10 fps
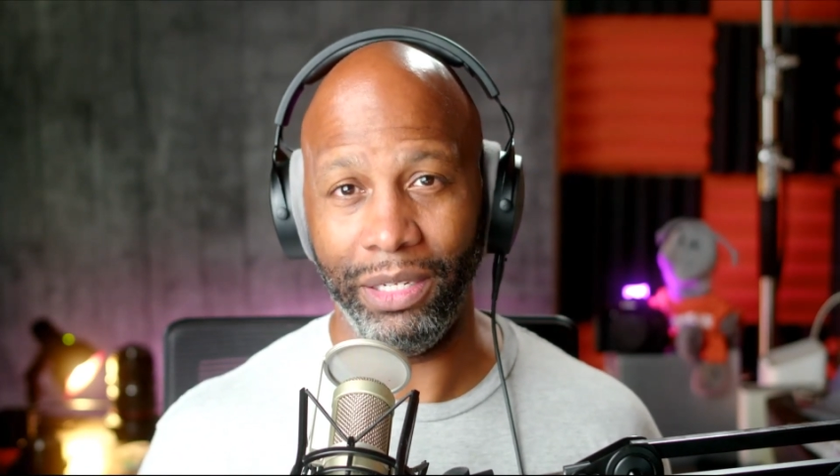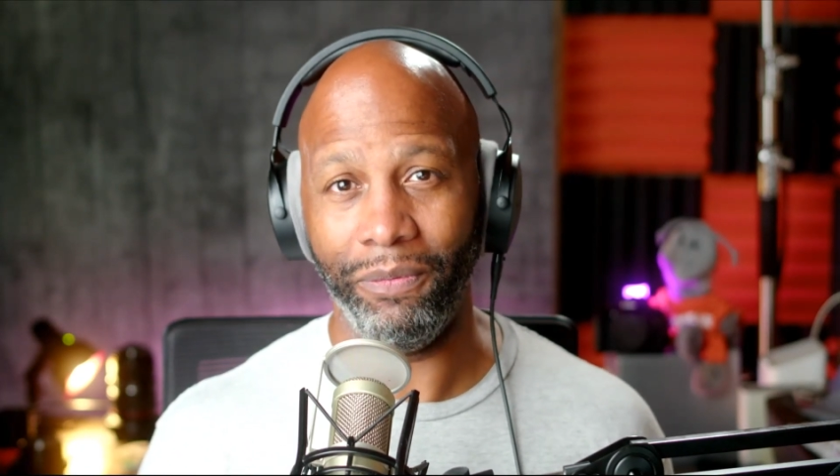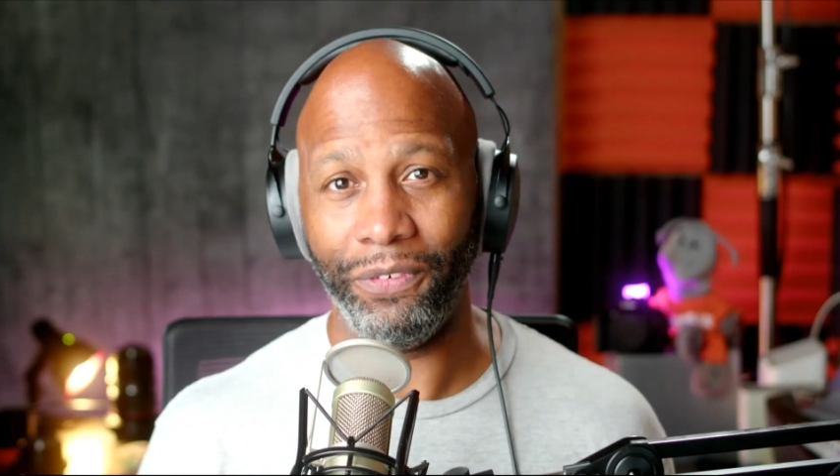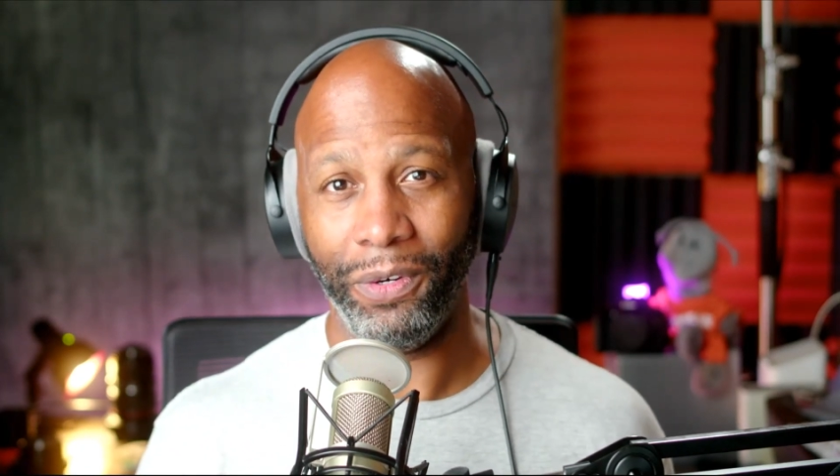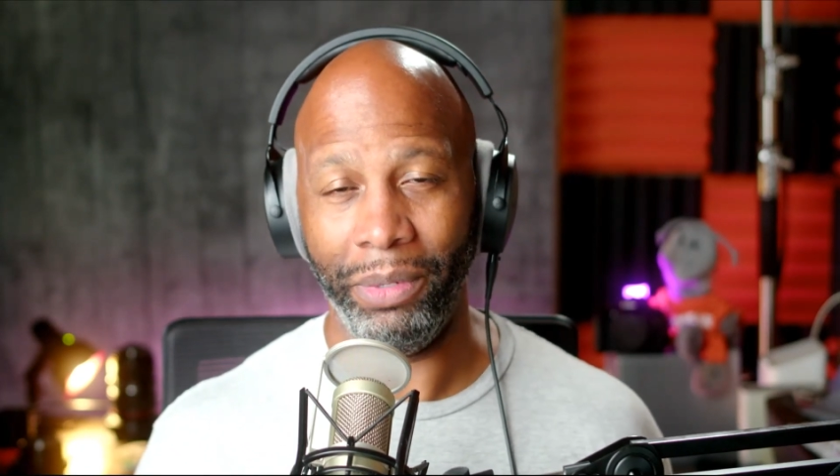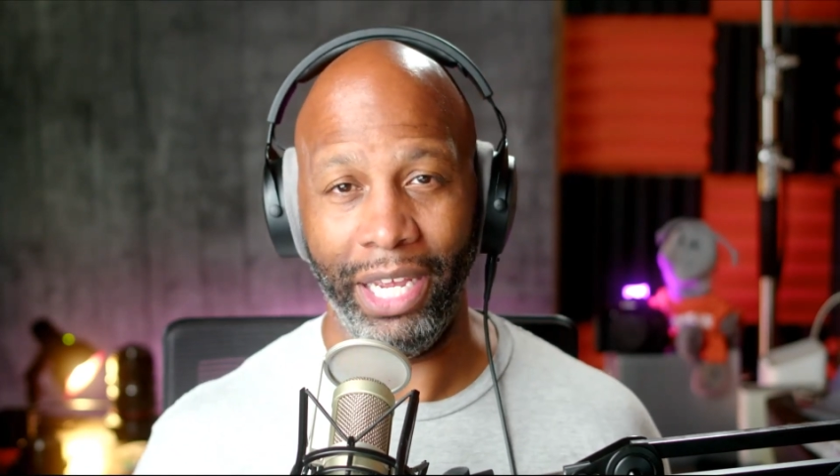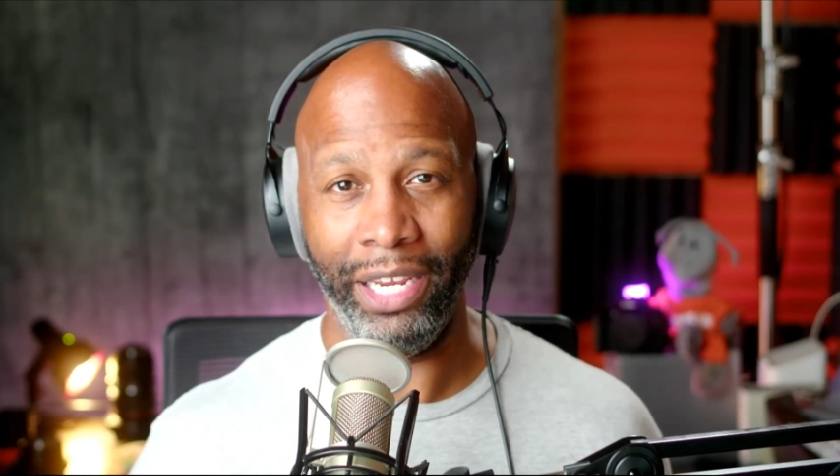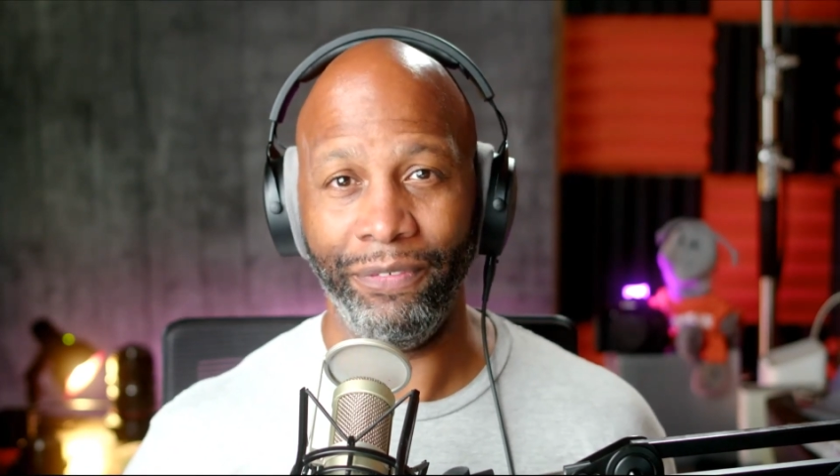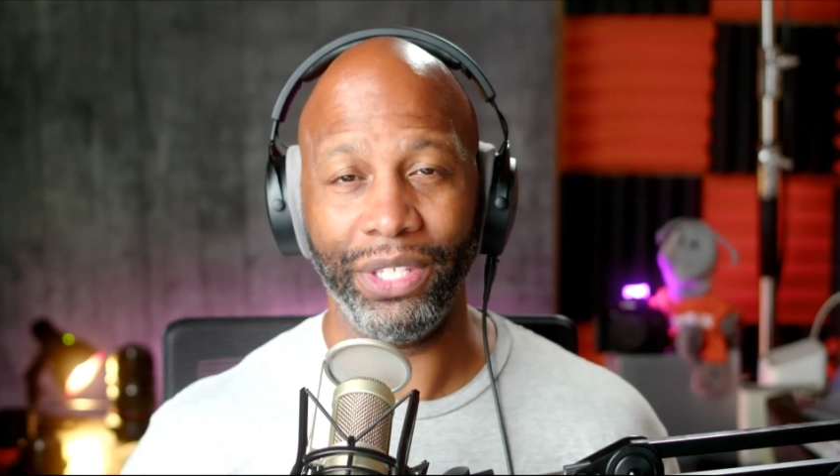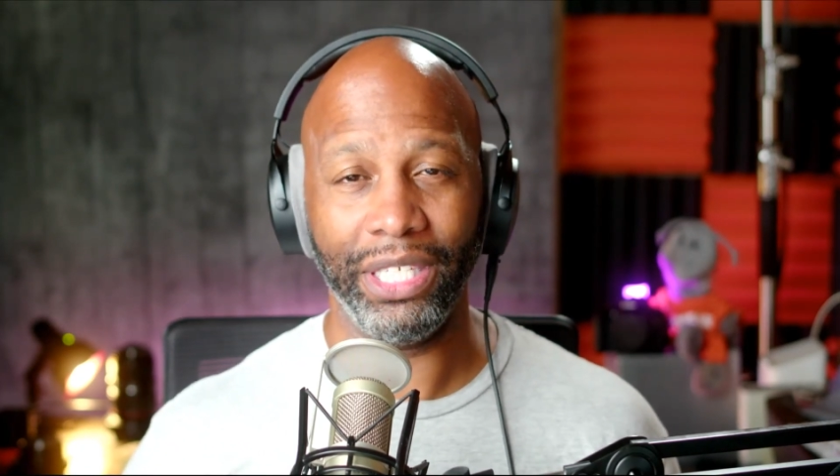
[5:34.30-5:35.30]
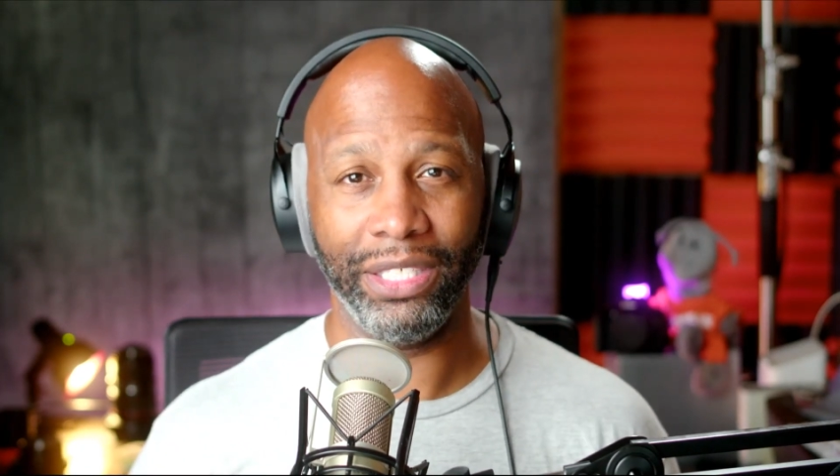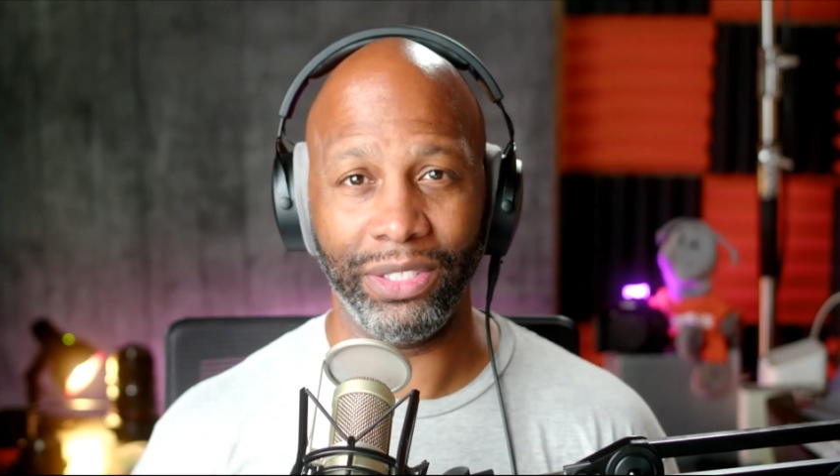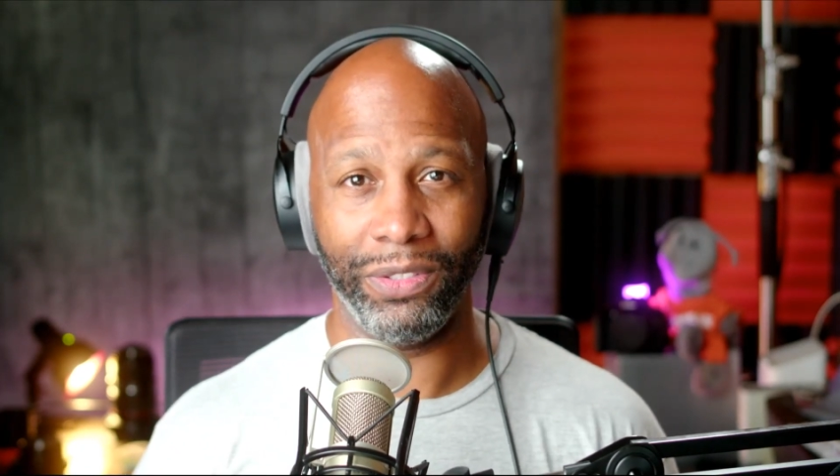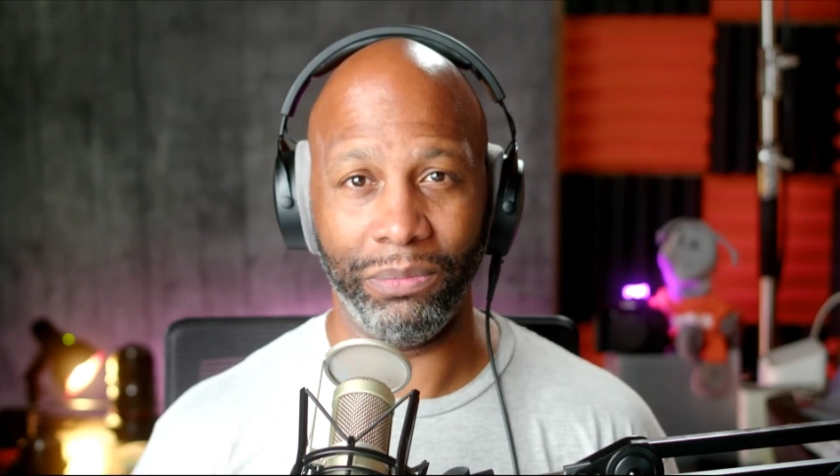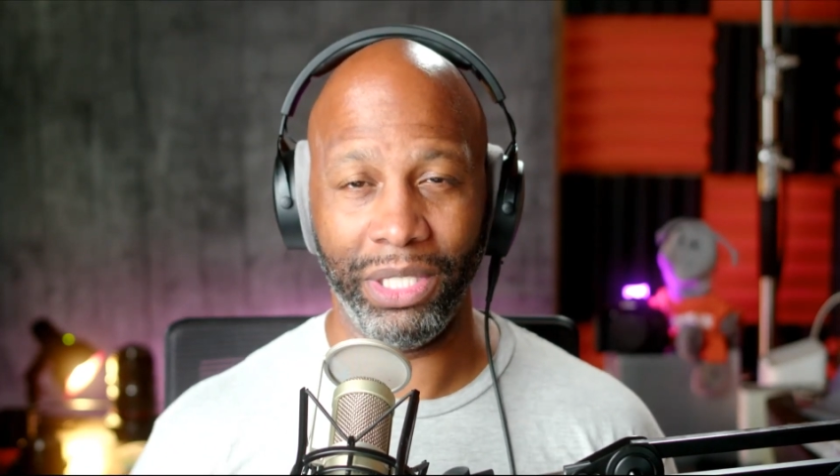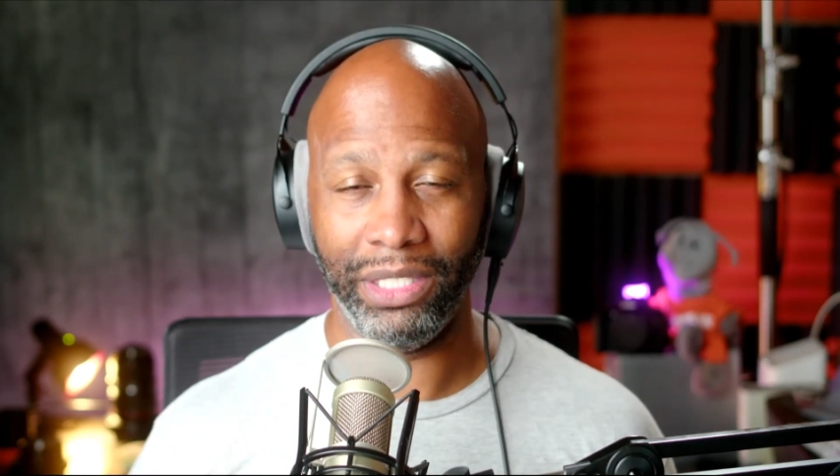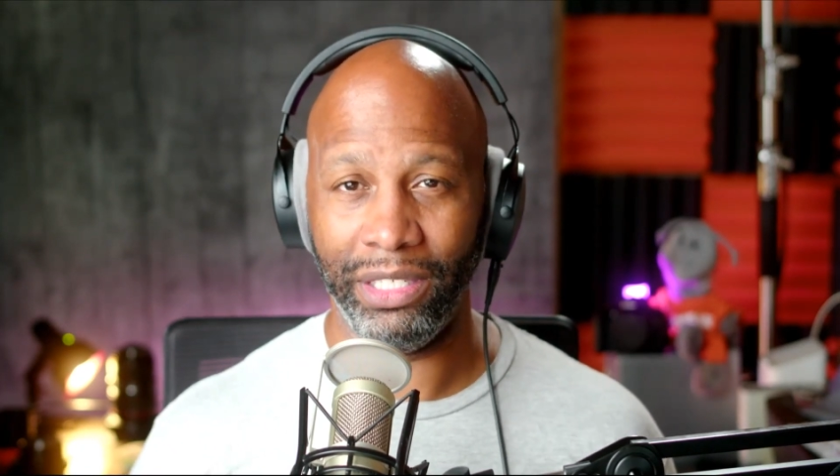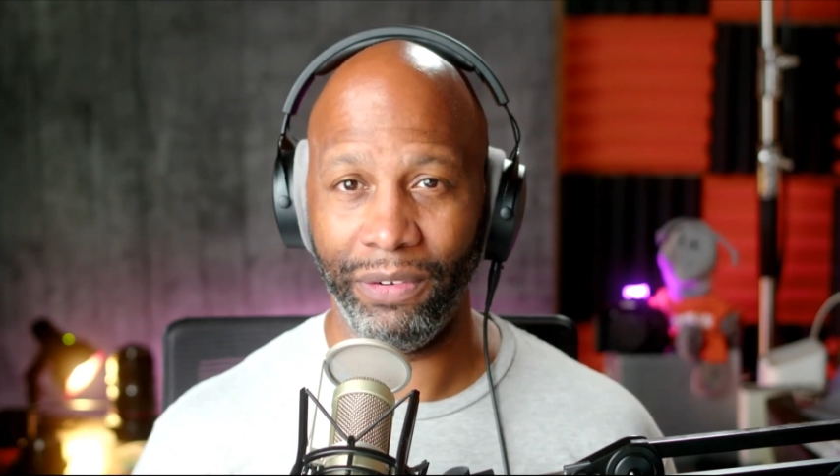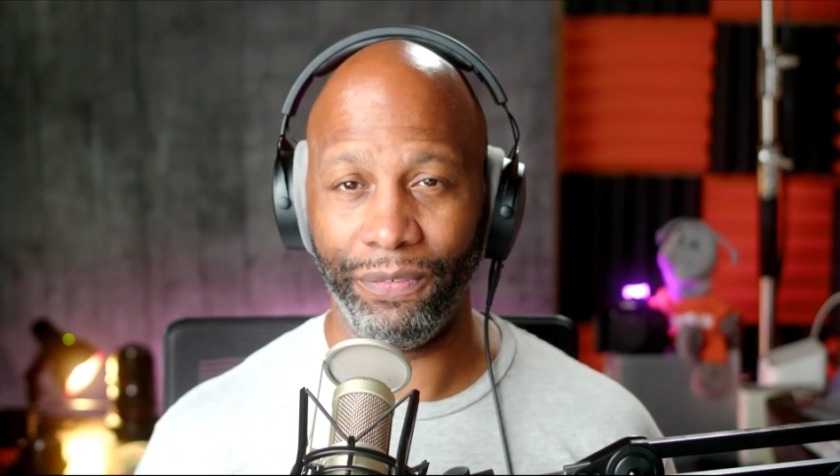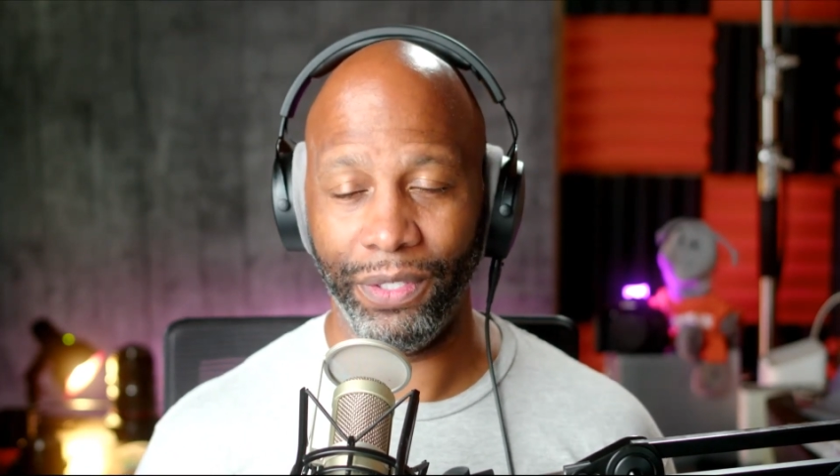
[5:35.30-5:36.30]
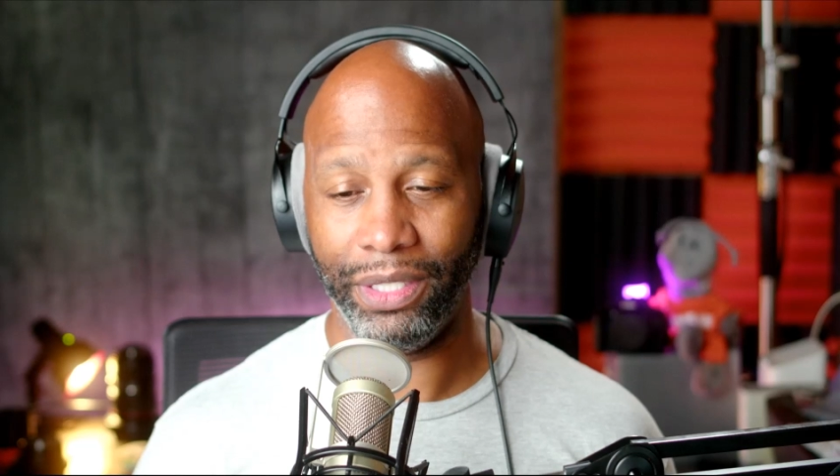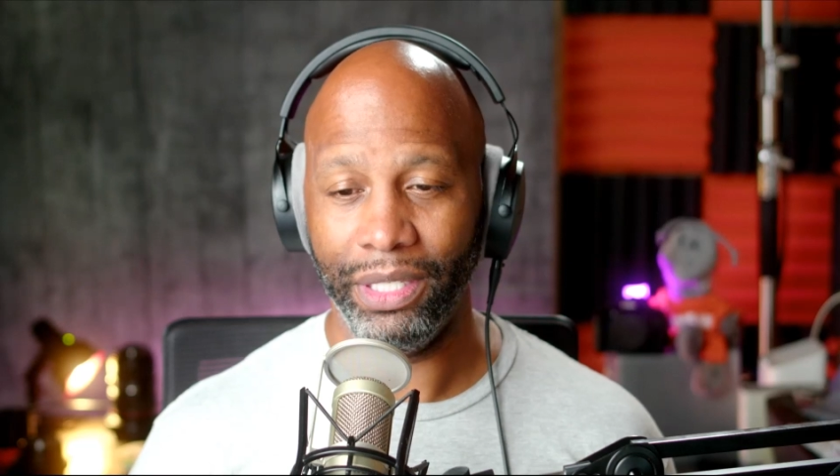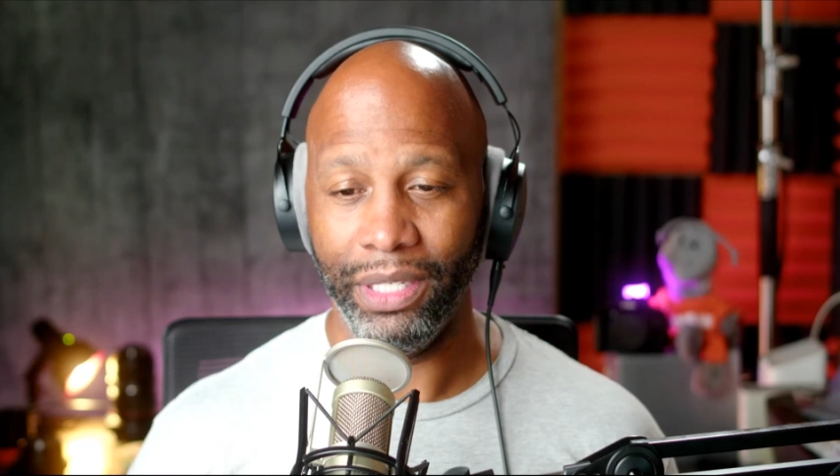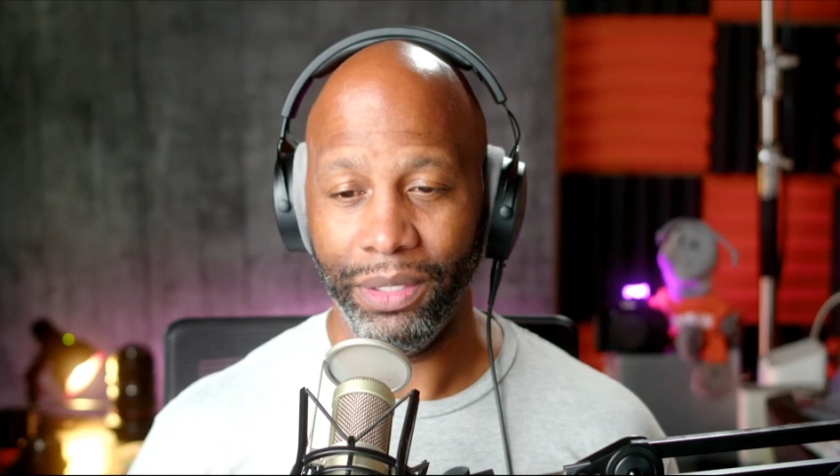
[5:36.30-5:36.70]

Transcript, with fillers: medium format. Everything is going to be different